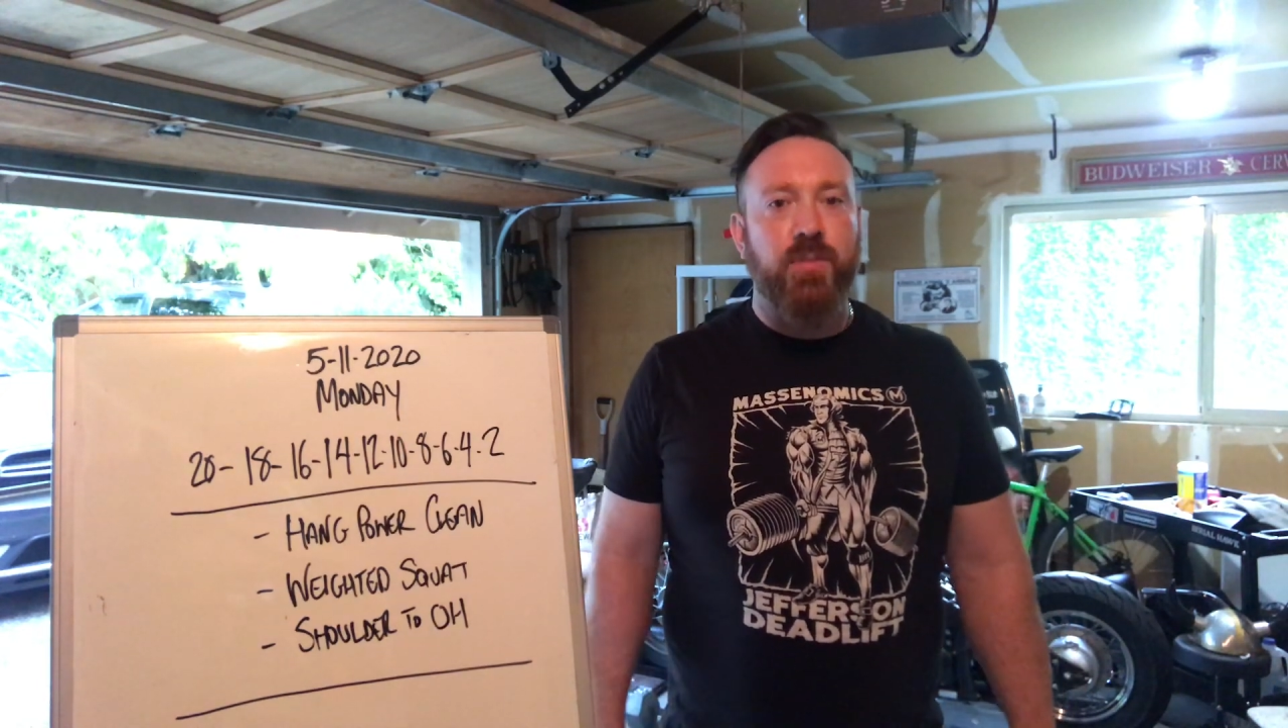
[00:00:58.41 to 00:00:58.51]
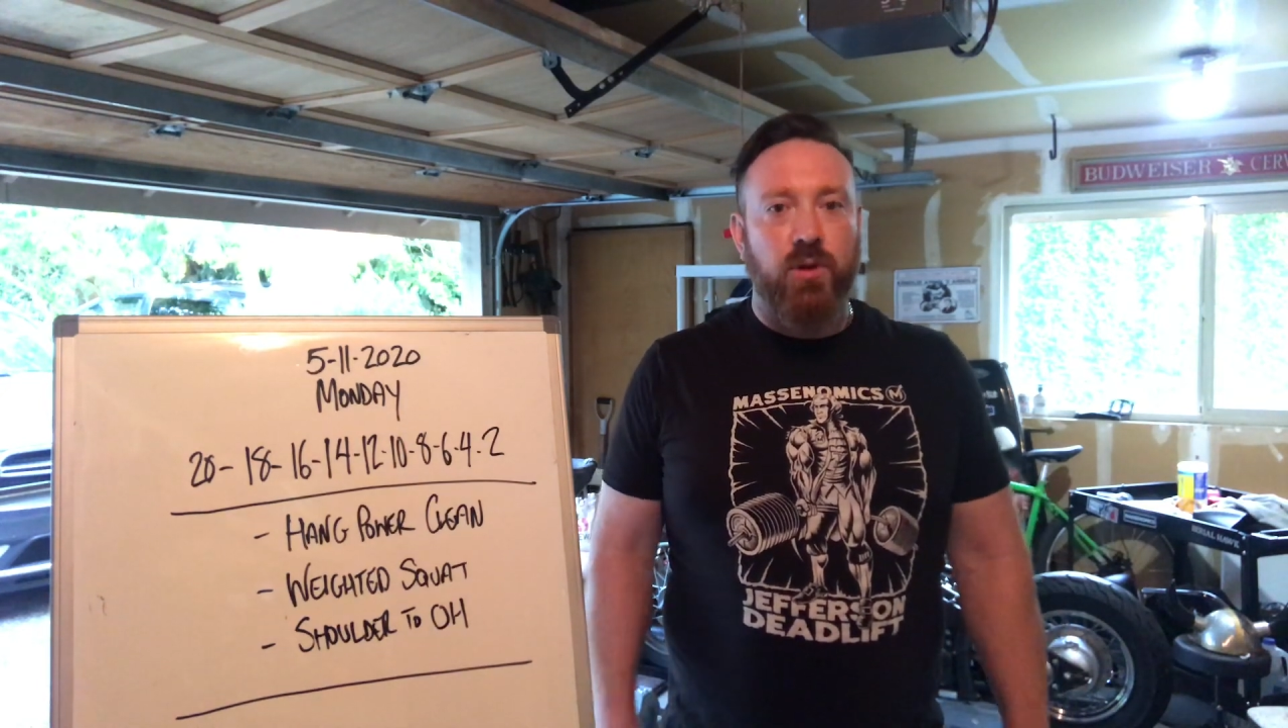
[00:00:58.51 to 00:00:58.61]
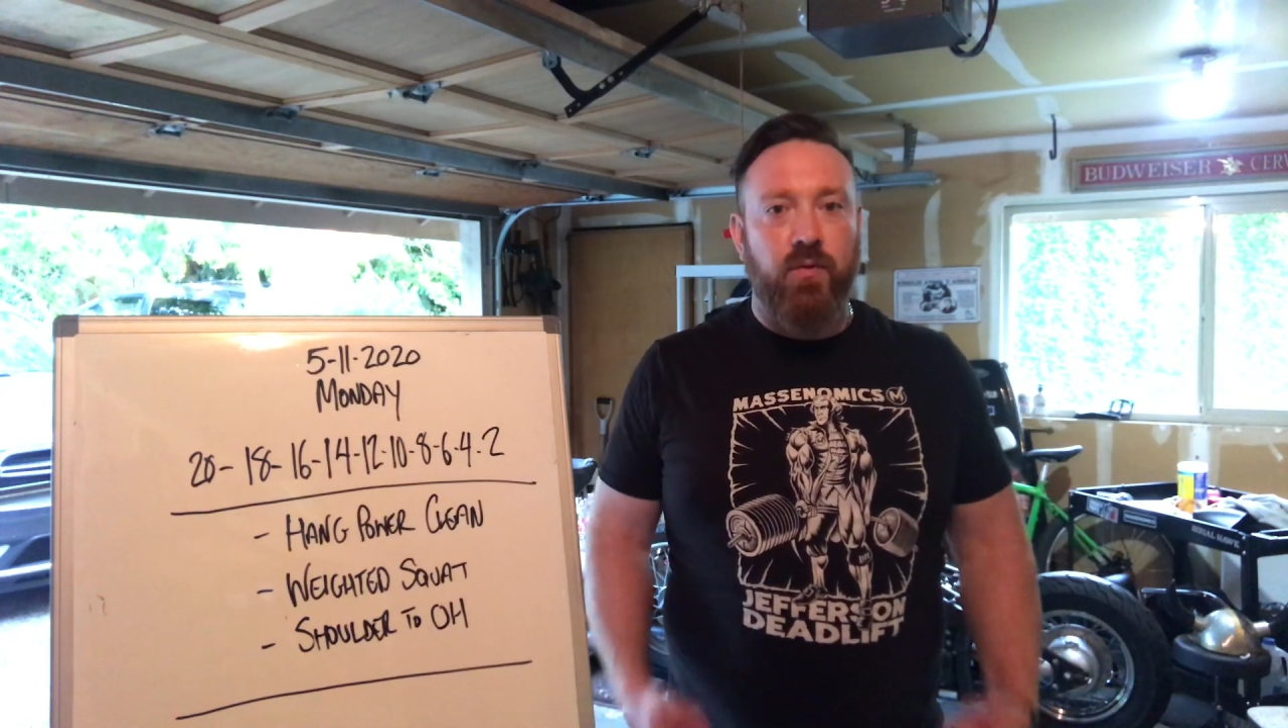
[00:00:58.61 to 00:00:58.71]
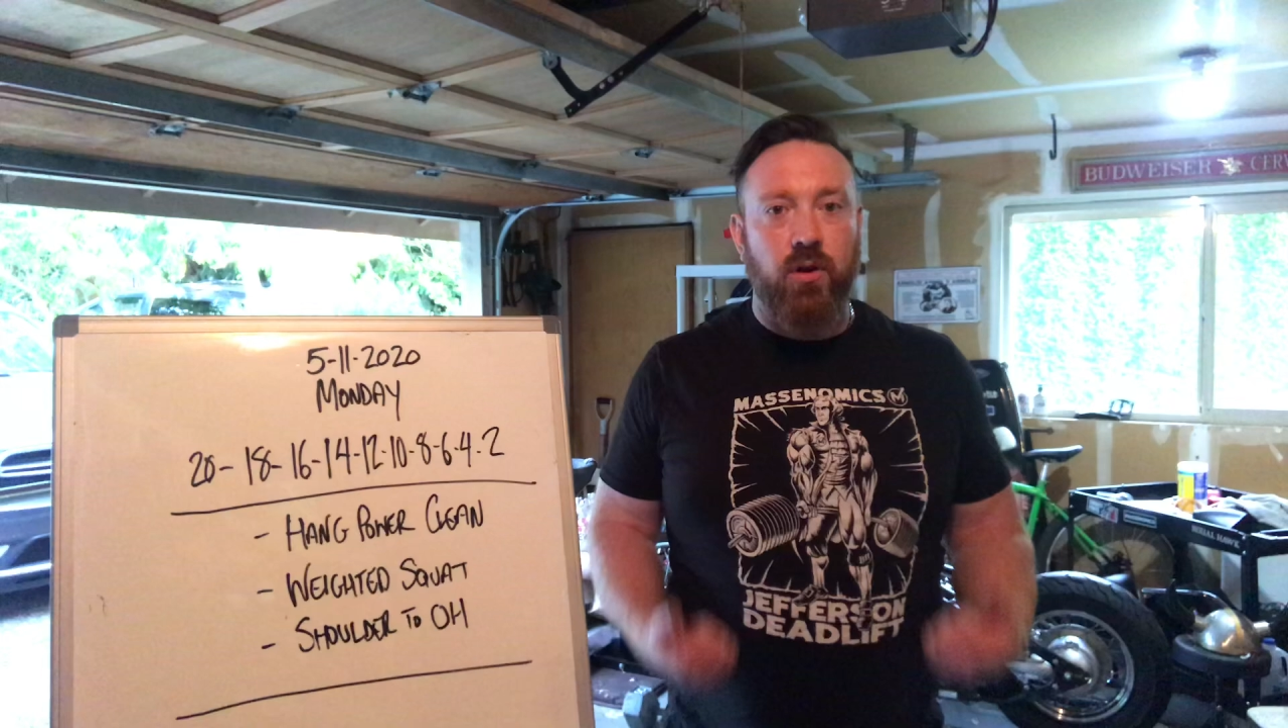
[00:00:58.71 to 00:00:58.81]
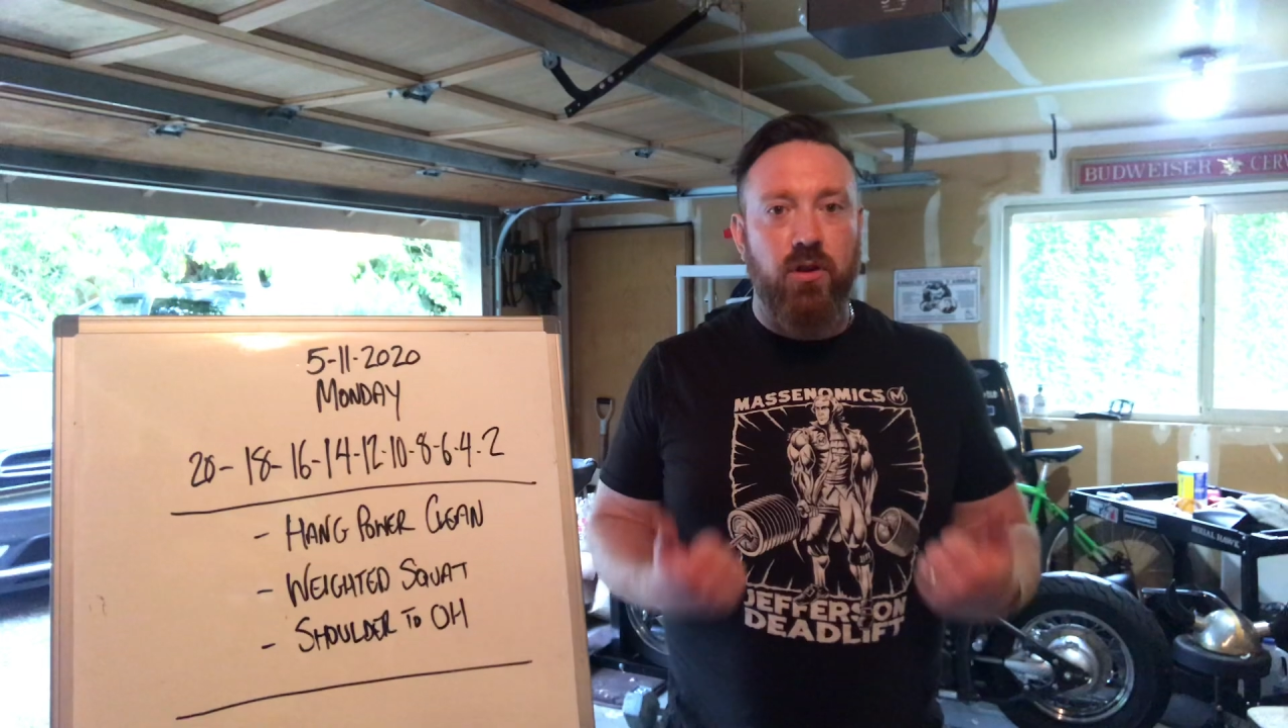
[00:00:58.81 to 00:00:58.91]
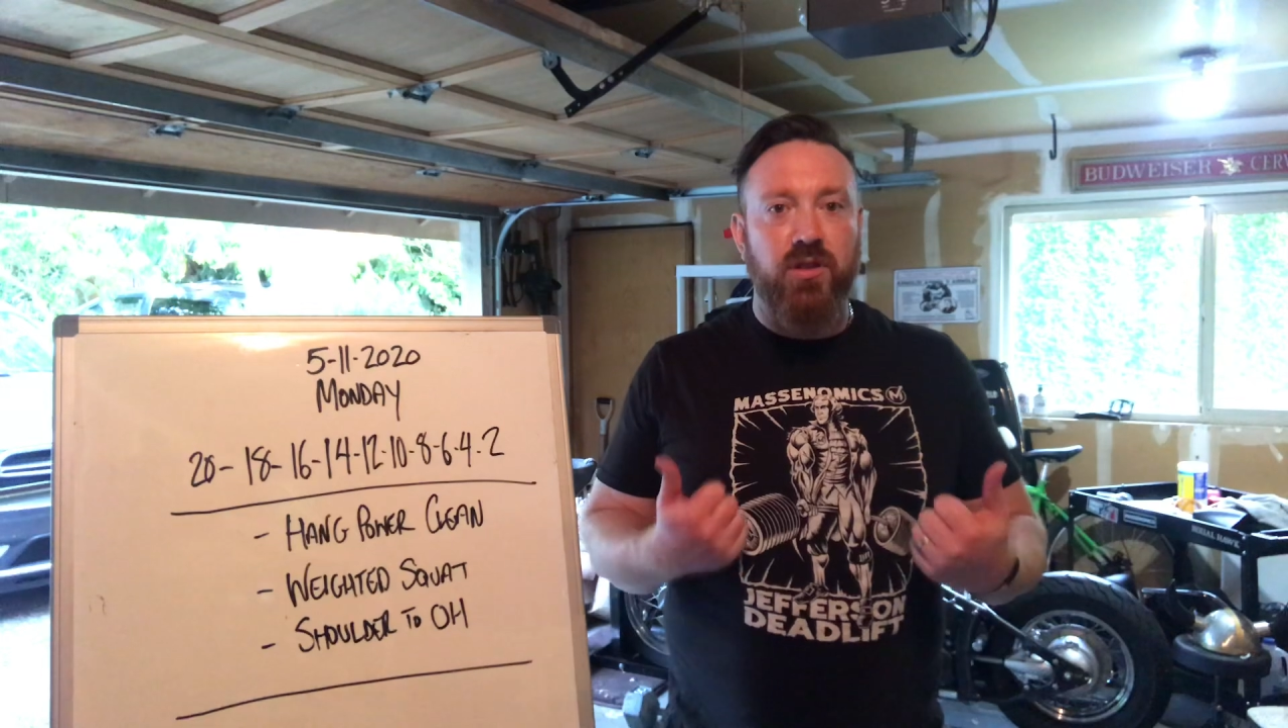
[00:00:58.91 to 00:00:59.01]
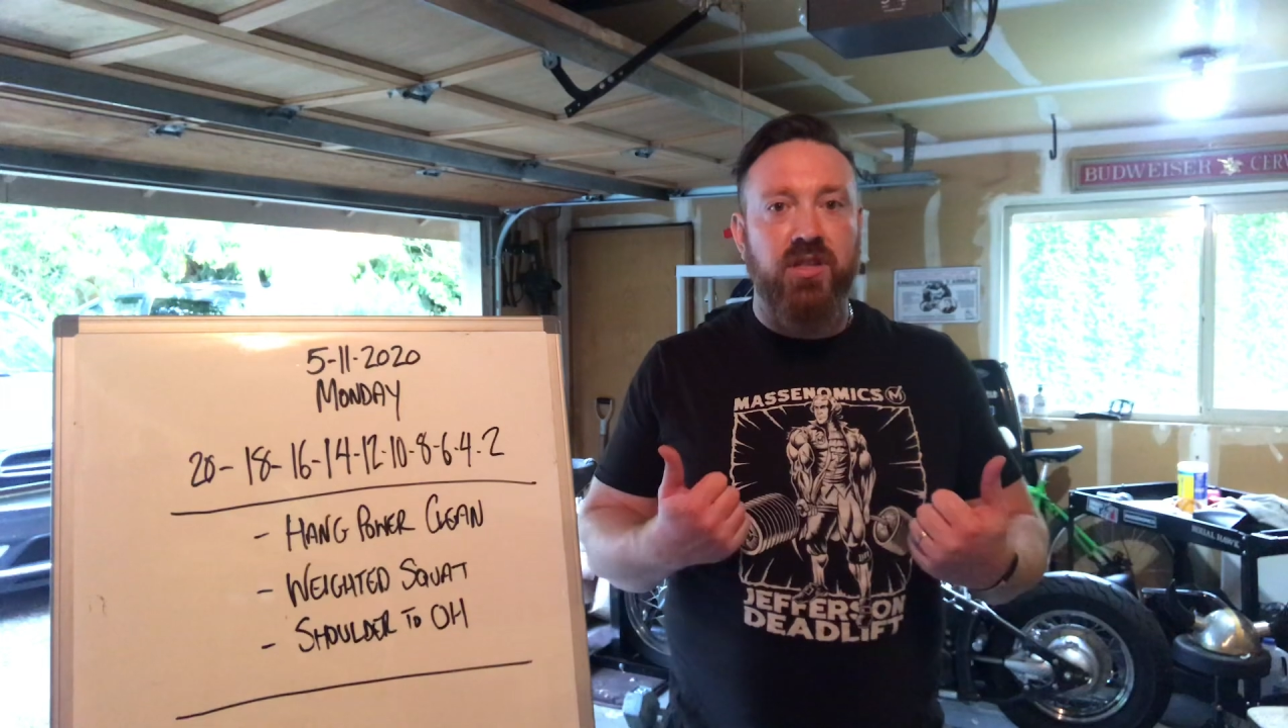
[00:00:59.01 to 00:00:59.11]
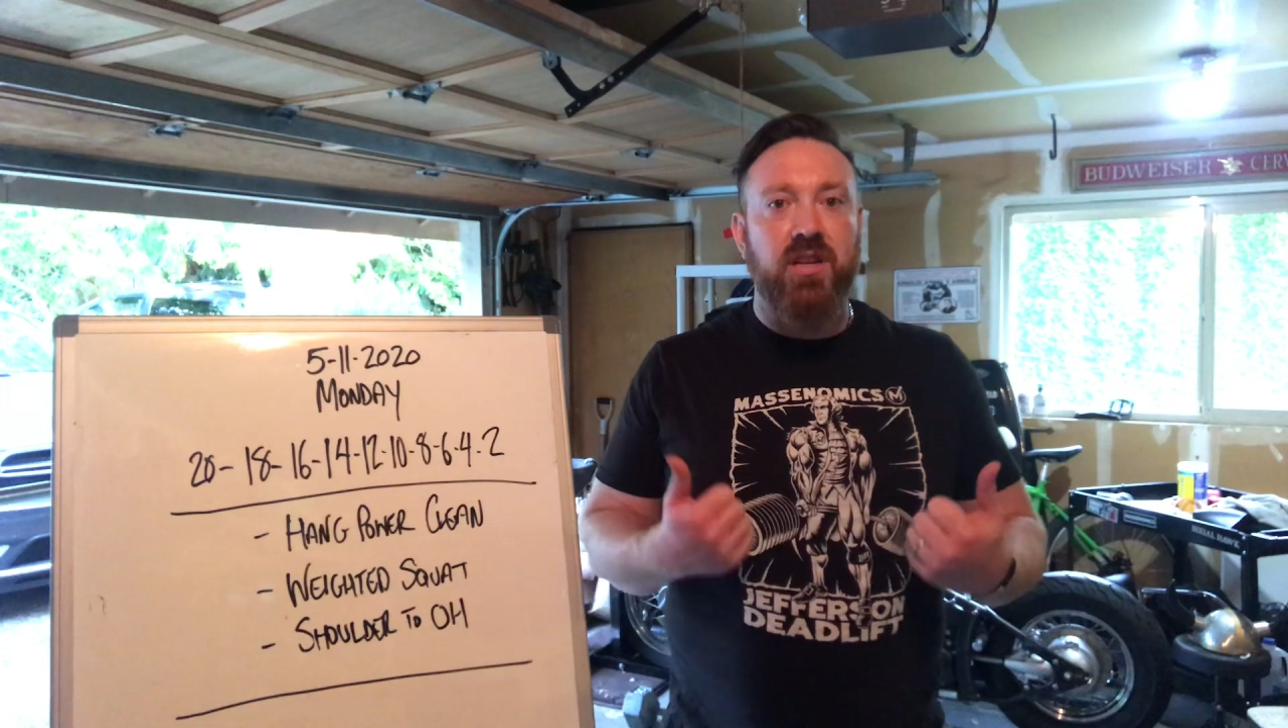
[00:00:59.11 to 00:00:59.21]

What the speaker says: So if you're using